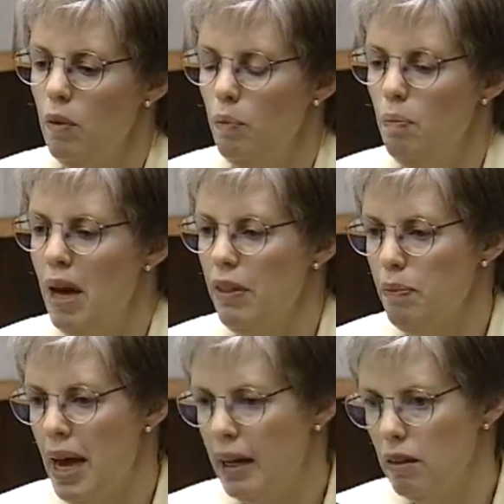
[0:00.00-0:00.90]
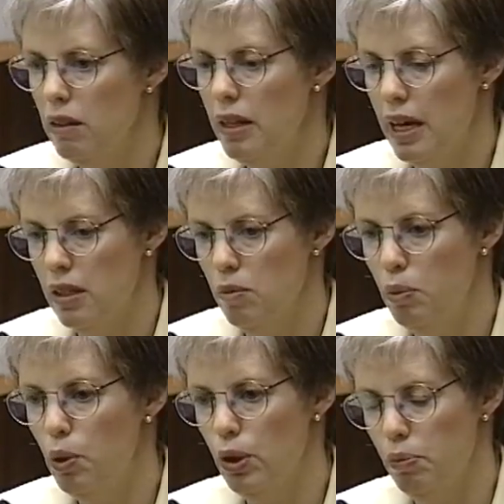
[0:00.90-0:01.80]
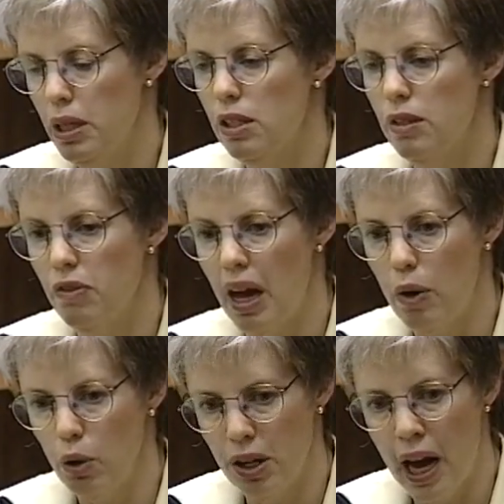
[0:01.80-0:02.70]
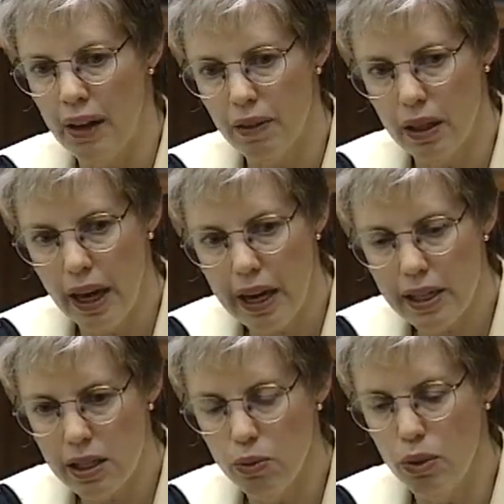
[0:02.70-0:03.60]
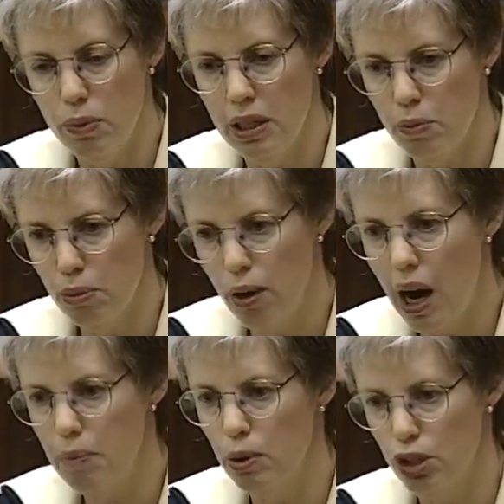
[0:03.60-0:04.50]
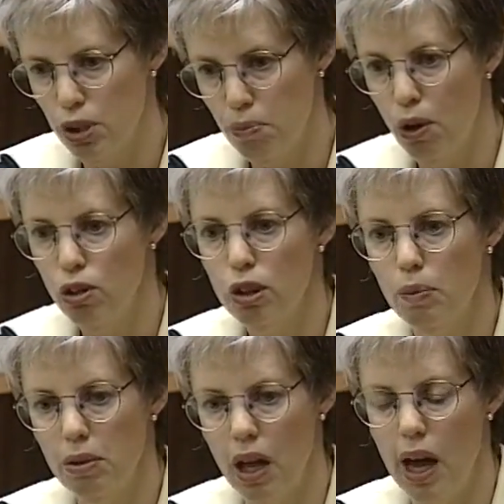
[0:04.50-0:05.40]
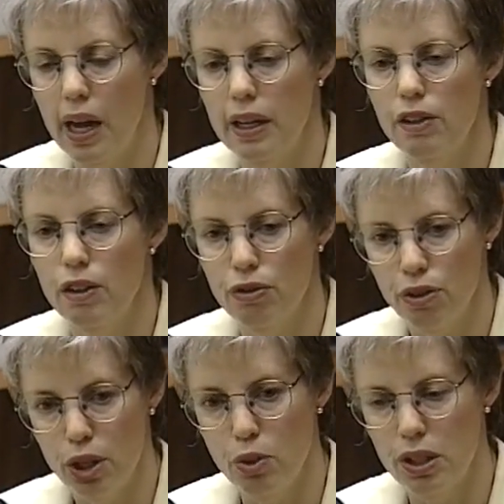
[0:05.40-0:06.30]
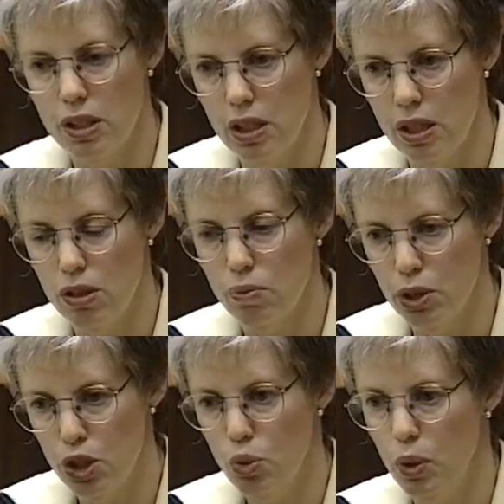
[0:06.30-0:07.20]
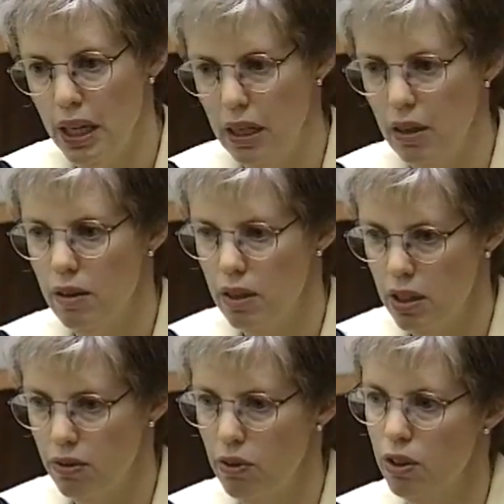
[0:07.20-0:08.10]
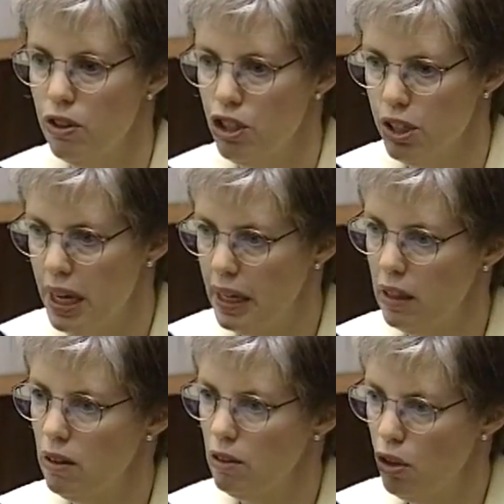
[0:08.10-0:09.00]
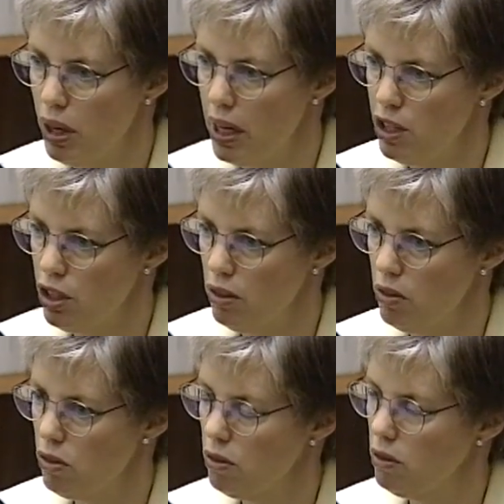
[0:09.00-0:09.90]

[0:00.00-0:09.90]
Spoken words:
Mathematically, that's important because if that were not the case, it would be improper to multiply the frequencies between the different genetic locations.